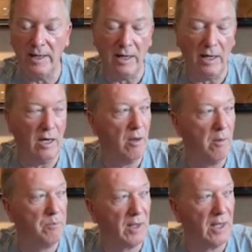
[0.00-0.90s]

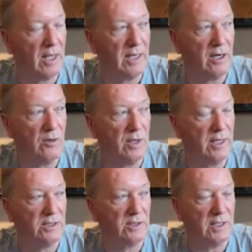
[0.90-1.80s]
Um, you know,
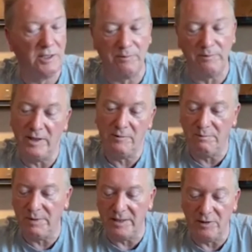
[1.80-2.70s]
he's, he's, he's
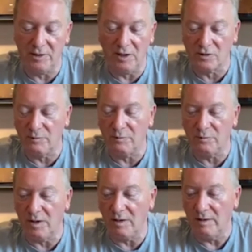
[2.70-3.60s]
been doing lots of
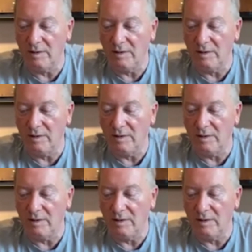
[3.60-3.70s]
uh,